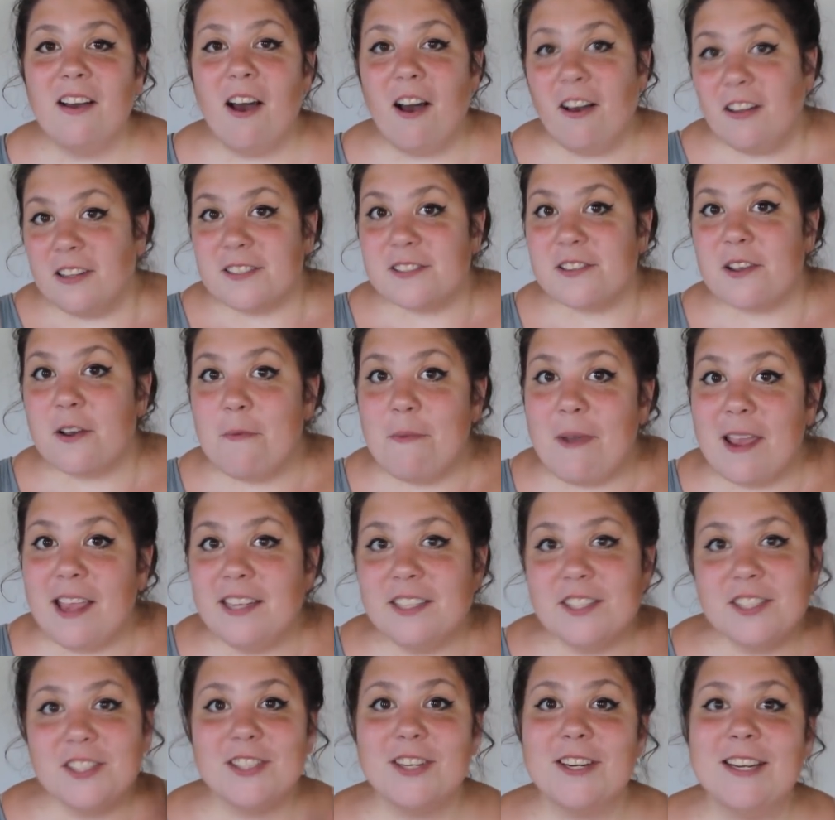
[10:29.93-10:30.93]
also
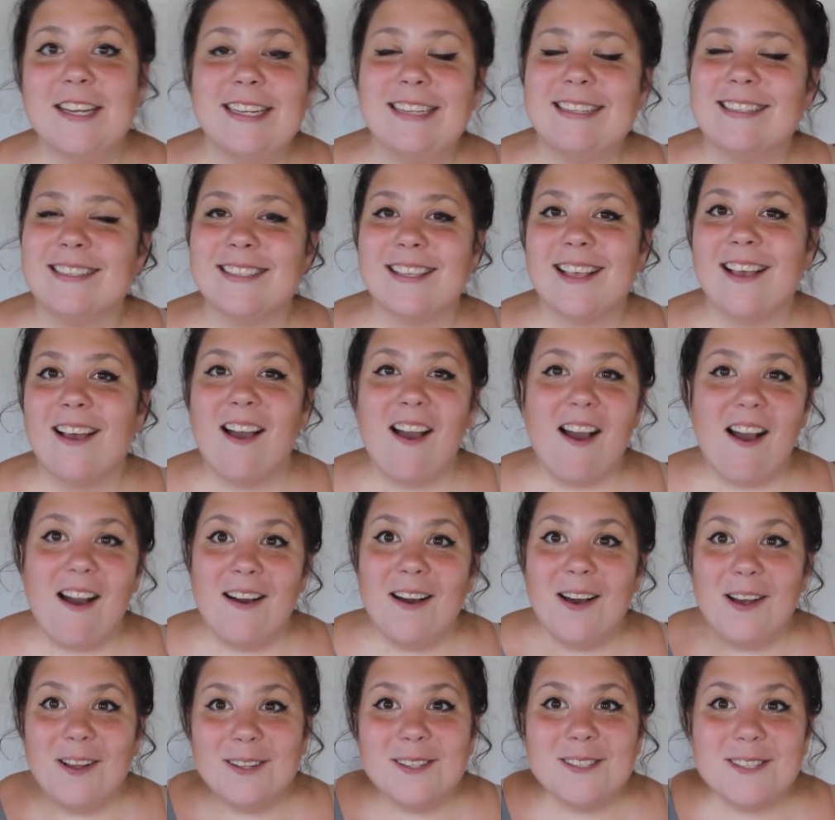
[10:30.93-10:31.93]
pastries,
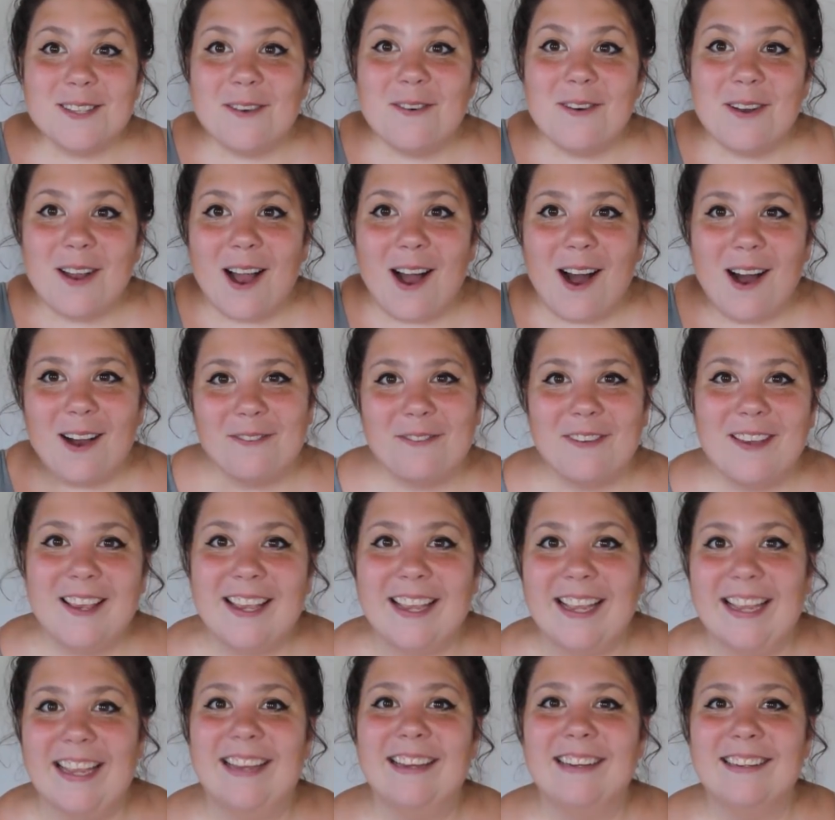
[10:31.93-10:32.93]
also
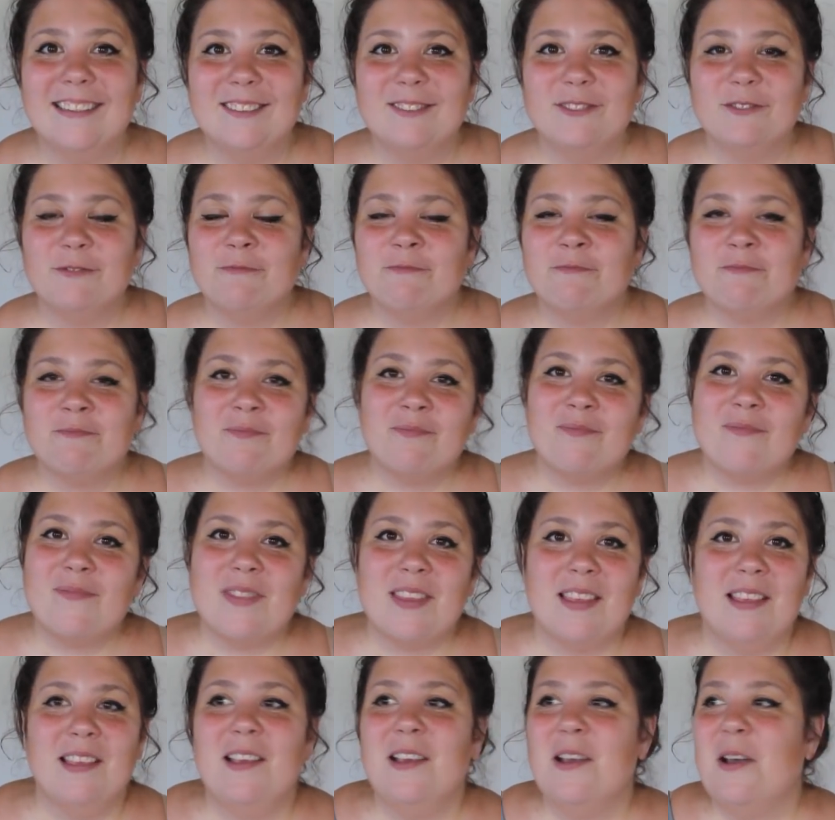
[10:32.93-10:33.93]
coffee.
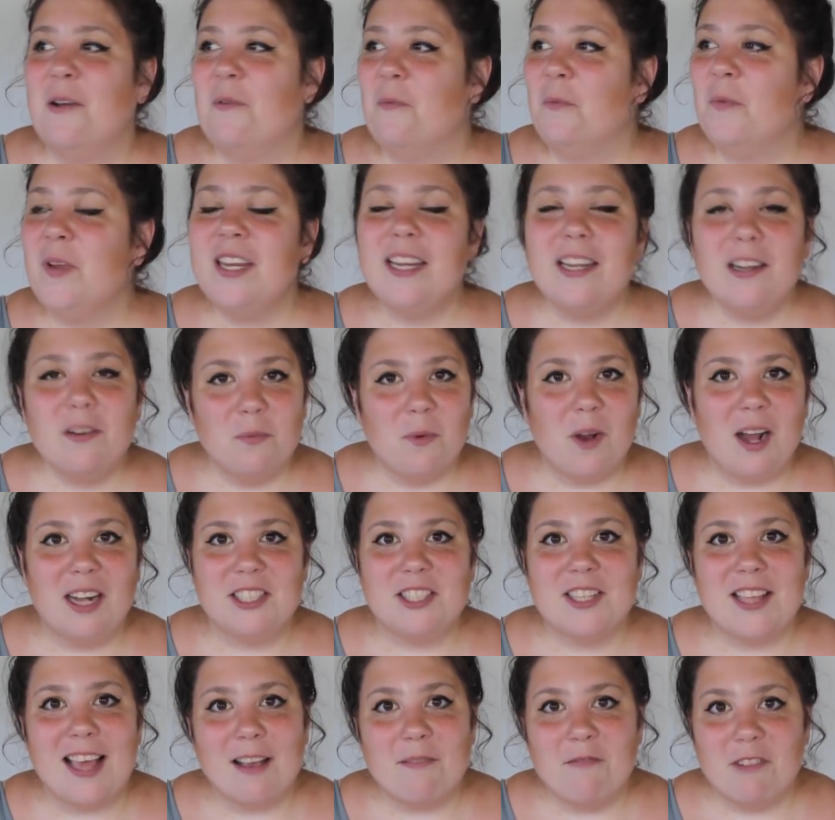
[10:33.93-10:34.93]
We didn't
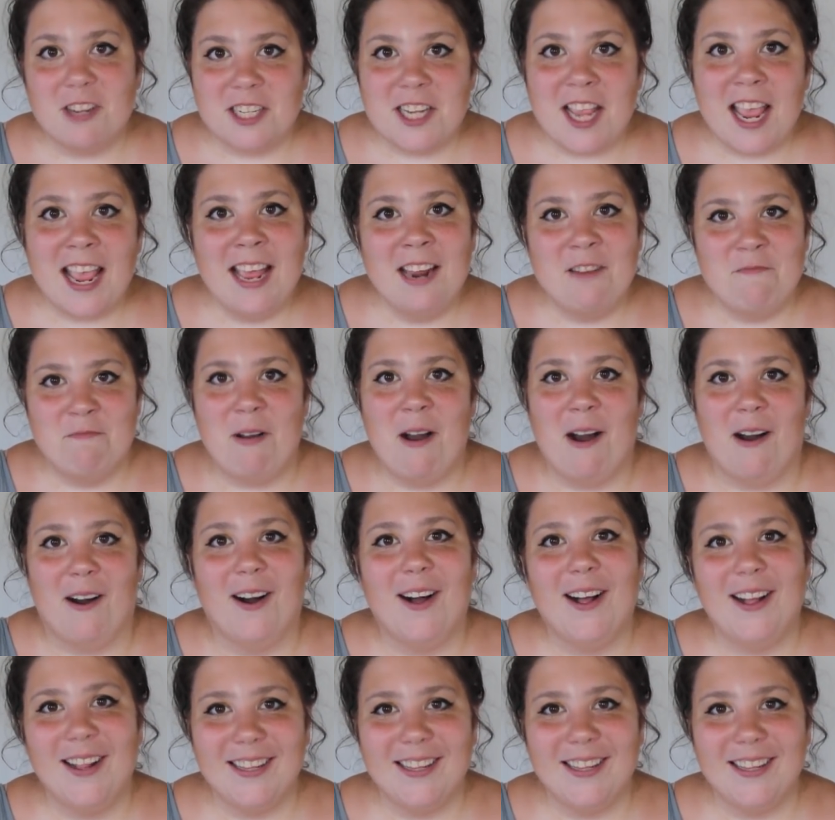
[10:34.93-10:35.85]
watch that much handball.